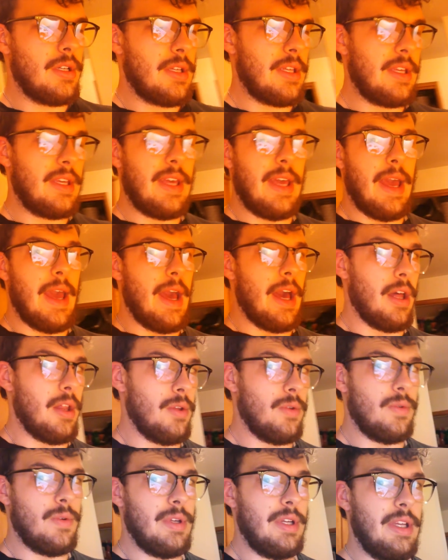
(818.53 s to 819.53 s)

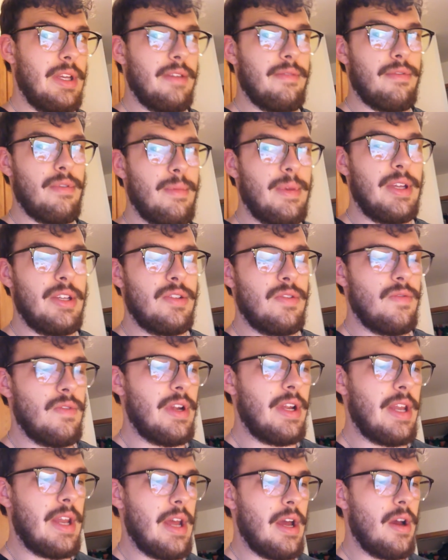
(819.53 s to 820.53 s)
calorie information
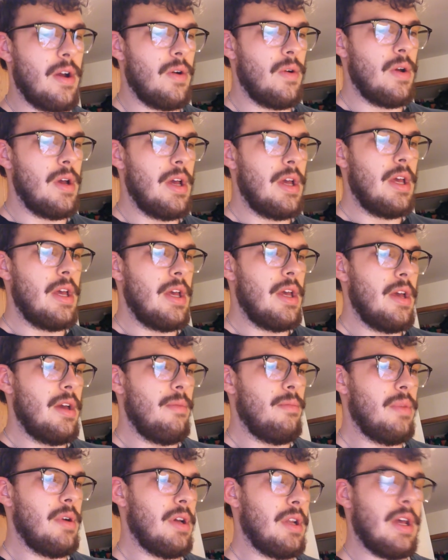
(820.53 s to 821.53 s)
right now,
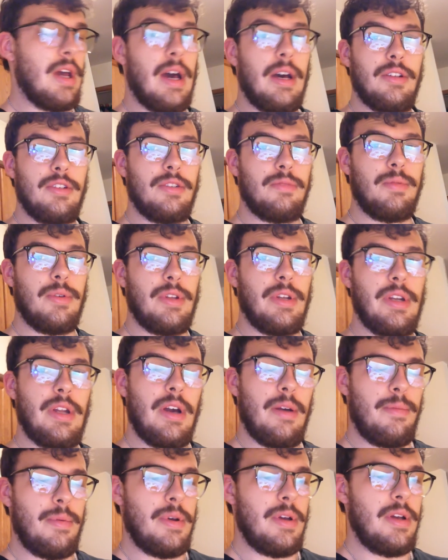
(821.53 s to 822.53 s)
but I'll just put it
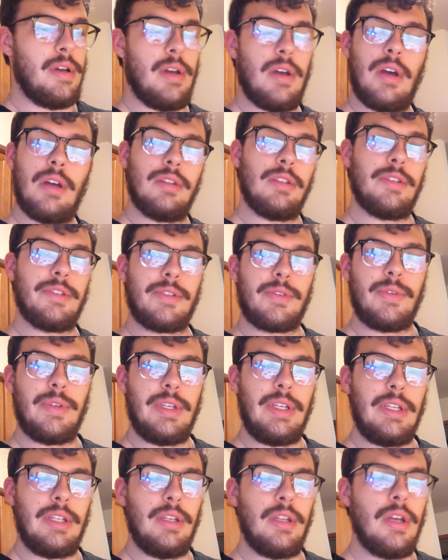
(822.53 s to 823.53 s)
up on the
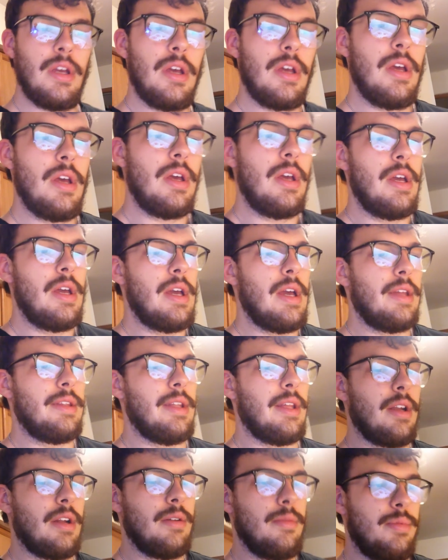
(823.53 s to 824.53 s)
screen, and
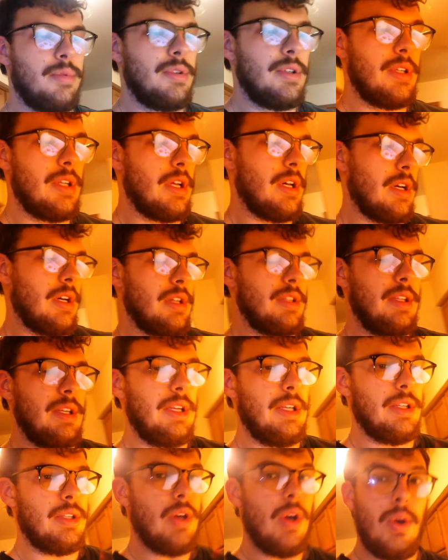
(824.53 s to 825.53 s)
then I'll put the
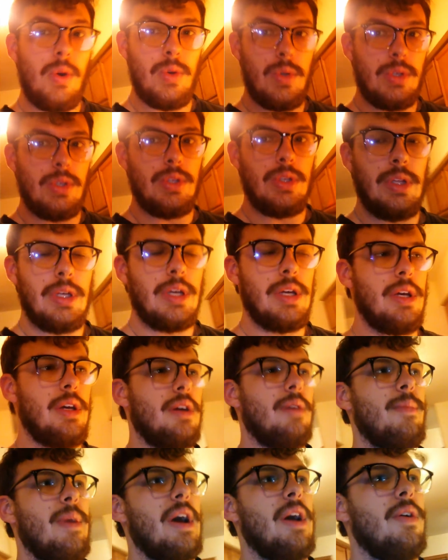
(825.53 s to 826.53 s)
total
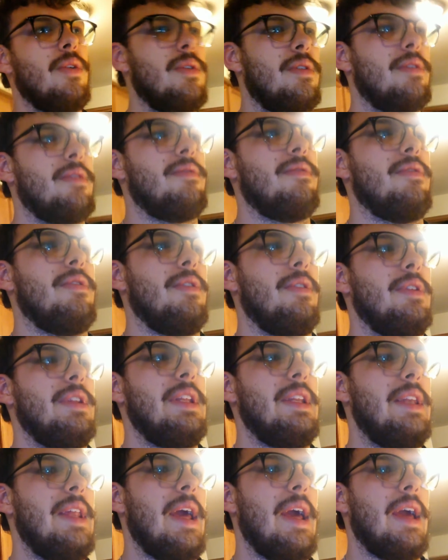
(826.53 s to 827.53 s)
amount for the
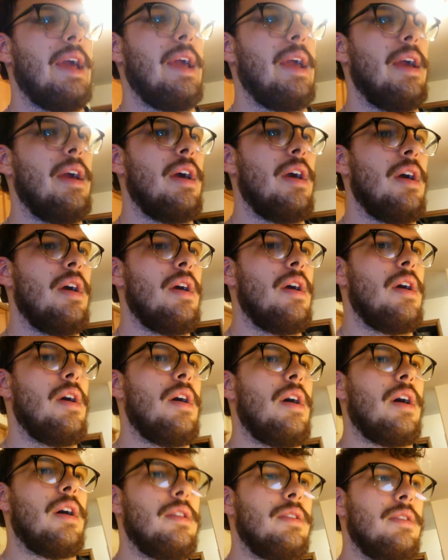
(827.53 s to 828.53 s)
day
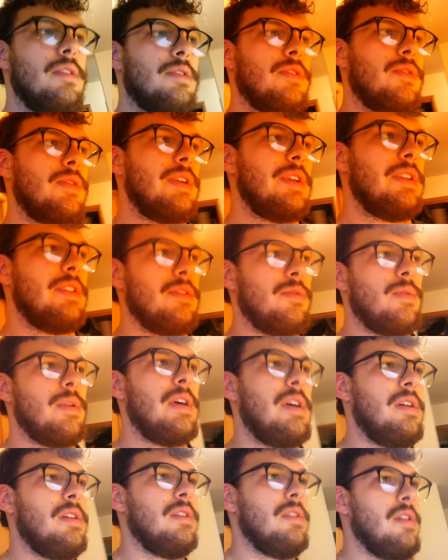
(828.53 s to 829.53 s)
on the screen as
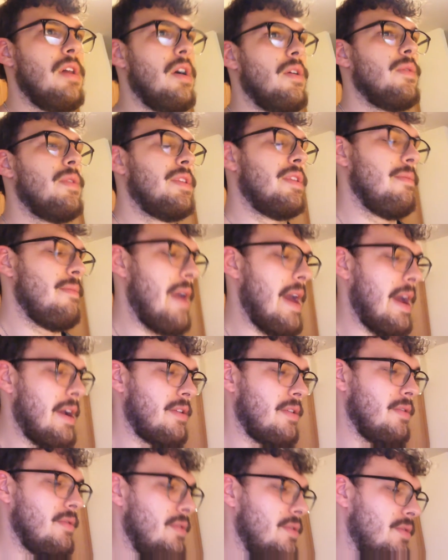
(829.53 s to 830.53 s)
well, along with the
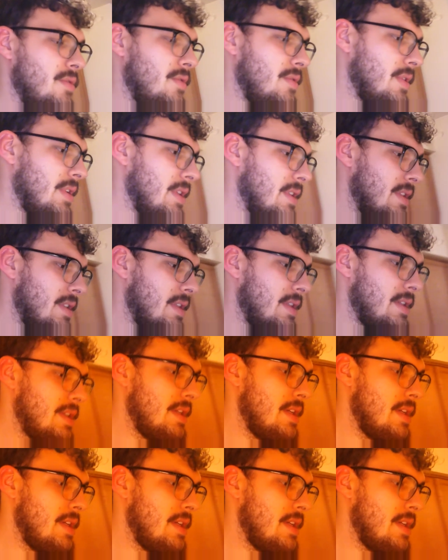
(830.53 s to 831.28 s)
macronutrients.